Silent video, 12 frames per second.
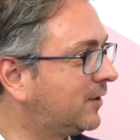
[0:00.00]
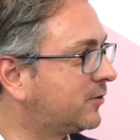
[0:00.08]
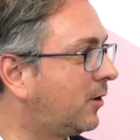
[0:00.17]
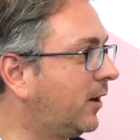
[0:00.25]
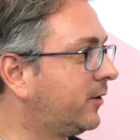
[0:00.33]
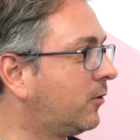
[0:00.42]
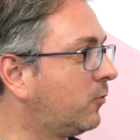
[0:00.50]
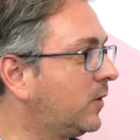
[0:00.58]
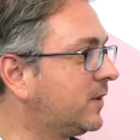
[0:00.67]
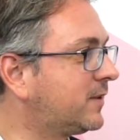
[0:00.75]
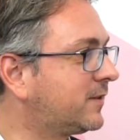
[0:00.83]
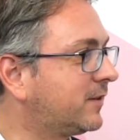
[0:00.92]
So either
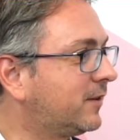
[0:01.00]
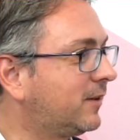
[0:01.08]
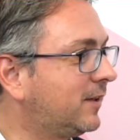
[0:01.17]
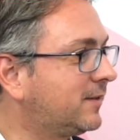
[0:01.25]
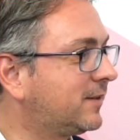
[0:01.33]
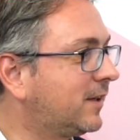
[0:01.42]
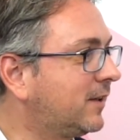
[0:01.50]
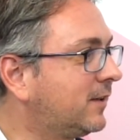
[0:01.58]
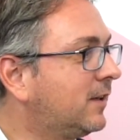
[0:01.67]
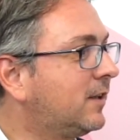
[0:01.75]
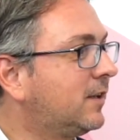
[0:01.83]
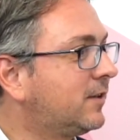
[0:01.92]
with, uh, let's say,
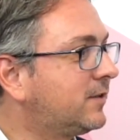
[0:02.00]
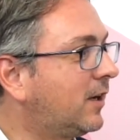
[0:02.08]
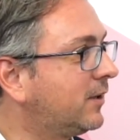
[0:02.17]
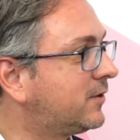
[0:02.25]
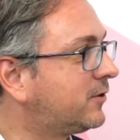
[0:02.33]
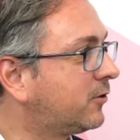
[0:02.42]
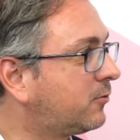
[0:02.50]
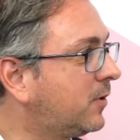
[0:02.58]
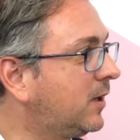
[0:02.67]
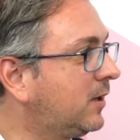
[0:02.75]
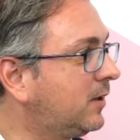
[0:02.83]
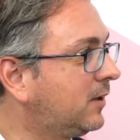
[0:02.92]
science
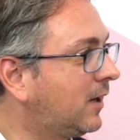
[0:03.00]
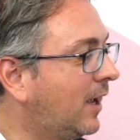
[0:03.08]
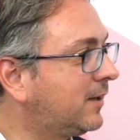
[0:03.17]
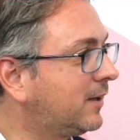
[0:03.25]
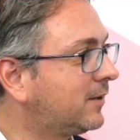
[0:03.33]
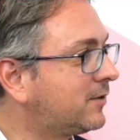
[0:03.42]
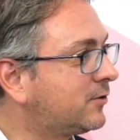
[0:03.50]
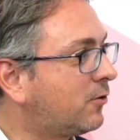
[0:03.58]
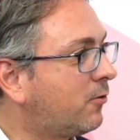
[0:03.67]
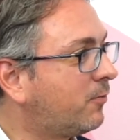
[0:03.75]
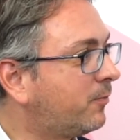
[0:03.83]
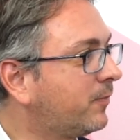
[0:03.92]
degree, adding
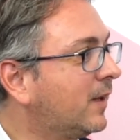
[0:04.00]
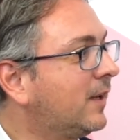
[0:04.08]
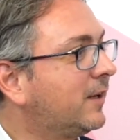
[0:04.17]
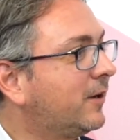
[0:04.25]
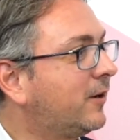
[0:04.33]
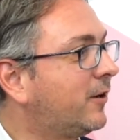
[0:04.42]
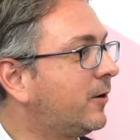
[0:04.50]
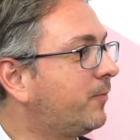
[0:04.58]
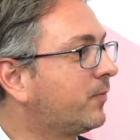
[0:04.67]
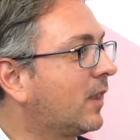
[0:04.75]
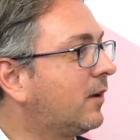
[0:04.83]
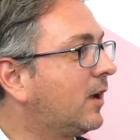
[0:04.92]
some um,
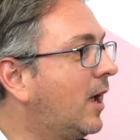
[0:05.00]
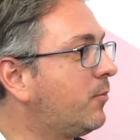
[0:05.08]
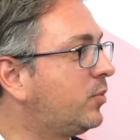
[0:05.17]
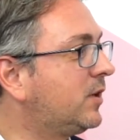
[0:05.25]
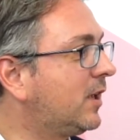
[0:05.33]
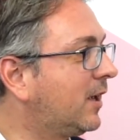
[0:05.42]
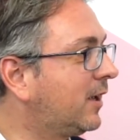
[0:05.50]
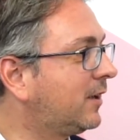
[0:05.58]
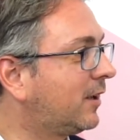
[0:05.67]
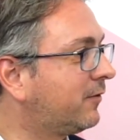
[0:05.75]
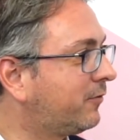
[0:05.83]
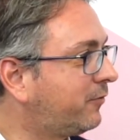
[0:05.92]
MBA
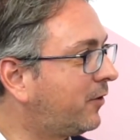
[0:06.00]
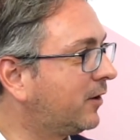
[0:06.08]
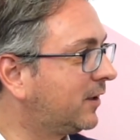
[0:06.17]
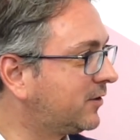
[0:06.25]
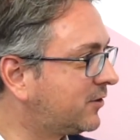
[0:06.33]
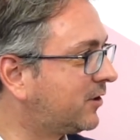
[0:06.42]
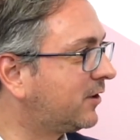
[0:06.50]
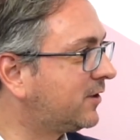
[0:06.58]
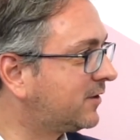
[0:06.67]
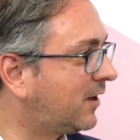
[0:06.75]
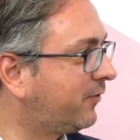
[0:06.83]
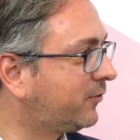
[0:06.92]
and finance
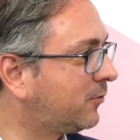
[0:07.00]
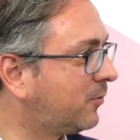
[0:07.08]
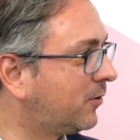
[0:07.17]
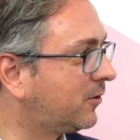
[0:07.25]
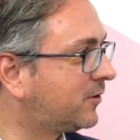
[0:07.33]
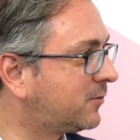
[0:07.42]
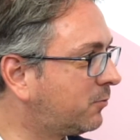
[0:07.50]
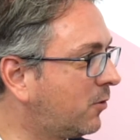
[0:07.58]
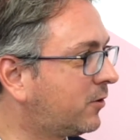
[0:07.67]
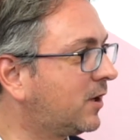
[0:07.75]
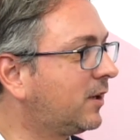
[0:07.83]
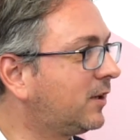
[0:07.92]
studies afterwards,
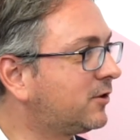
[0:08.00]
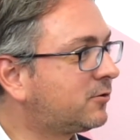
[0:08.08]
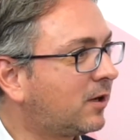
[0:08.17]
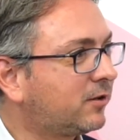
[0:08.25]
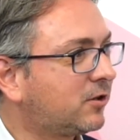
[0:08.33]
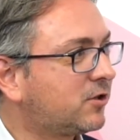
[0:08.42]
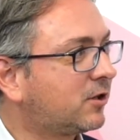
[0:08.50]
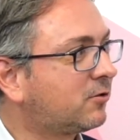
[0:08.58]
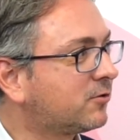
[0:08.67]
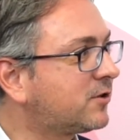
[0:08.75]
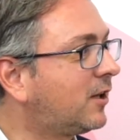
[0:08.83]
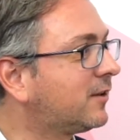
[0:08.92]
working in strategic
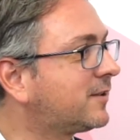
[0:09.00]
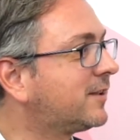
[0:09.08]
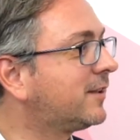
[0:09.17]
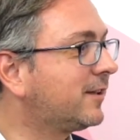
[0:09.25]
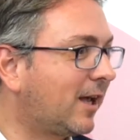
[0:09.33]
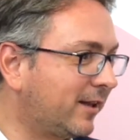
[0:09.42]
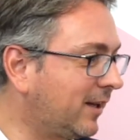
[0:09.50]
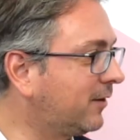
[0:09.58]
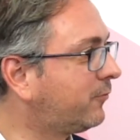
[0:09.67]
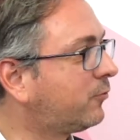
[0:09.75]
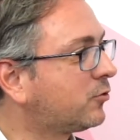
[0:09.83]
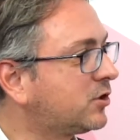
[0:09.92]
consulting, and then
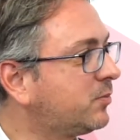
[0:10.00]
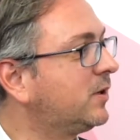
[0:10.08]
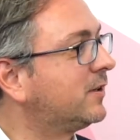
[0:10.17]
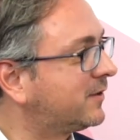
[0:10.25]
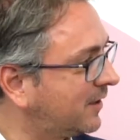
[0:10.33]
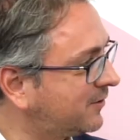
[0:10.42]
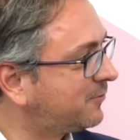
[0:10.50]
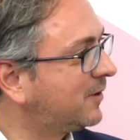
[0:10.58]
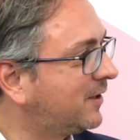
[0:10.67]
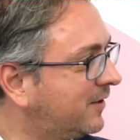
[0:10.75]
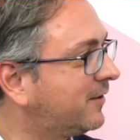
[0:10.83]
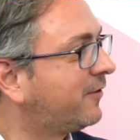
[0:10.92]
for GPs. That's
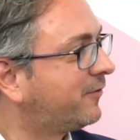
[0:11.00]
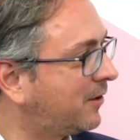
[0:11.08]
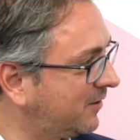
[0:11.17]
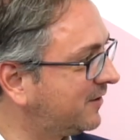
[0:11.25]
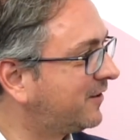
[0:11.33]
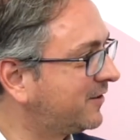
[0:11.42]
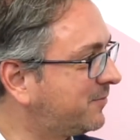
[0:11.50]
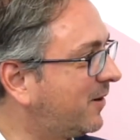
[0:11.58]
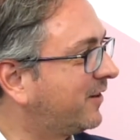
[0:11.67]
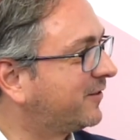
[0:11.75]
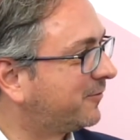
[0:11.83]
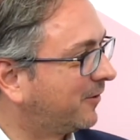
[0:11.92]
really a very nice
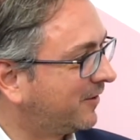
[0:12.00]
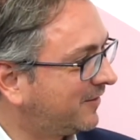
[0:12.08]
pathway.